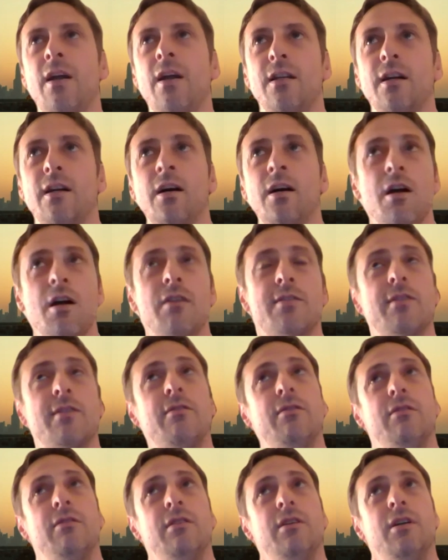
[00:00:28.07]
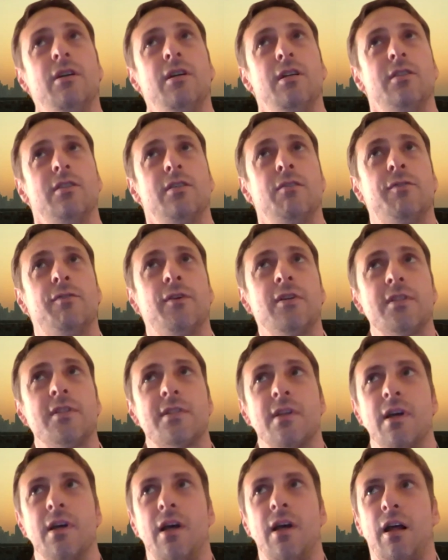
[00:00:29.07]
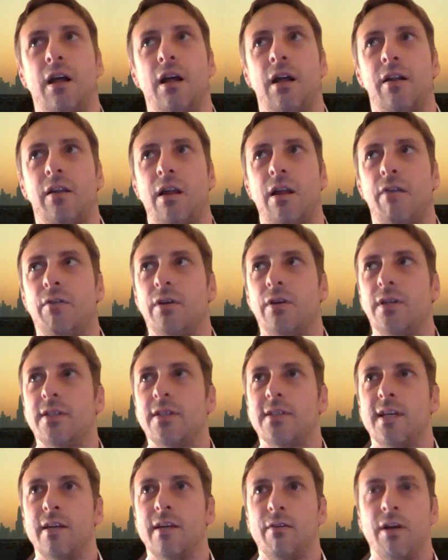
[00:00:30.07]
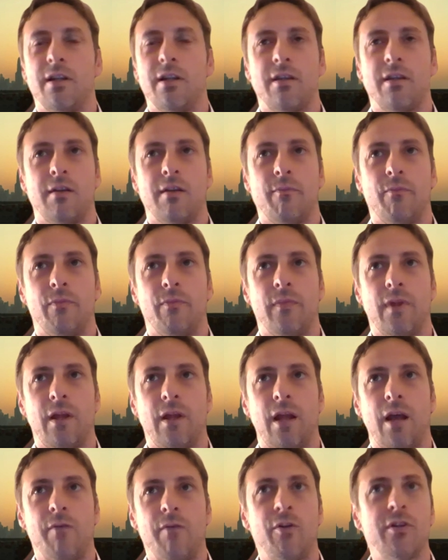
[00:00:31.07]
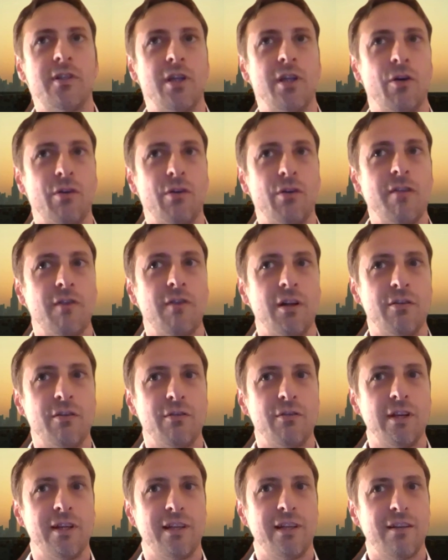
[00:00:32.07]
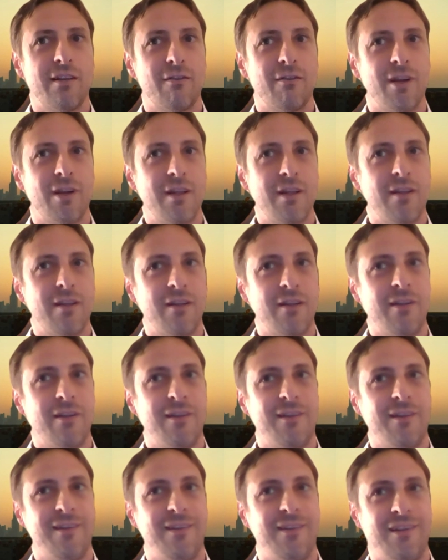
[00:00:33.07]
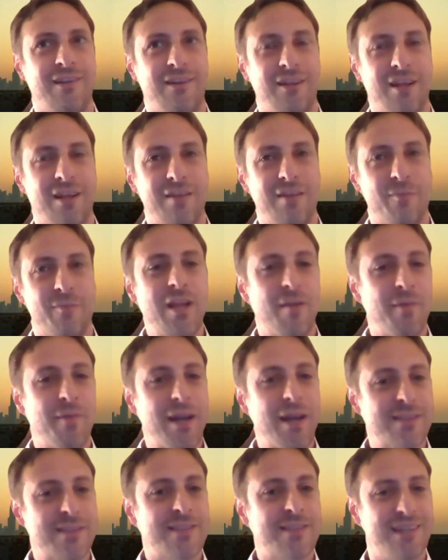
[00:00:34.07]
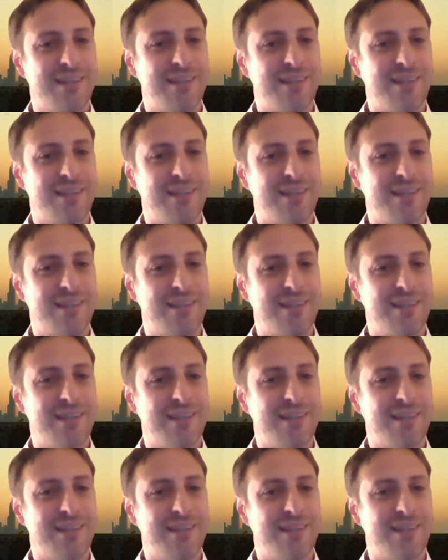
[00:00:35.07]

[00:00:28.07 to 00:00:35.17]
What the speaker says: Yeah. So first, I want to say, right, I'm not the only one doing that, right? In PMS,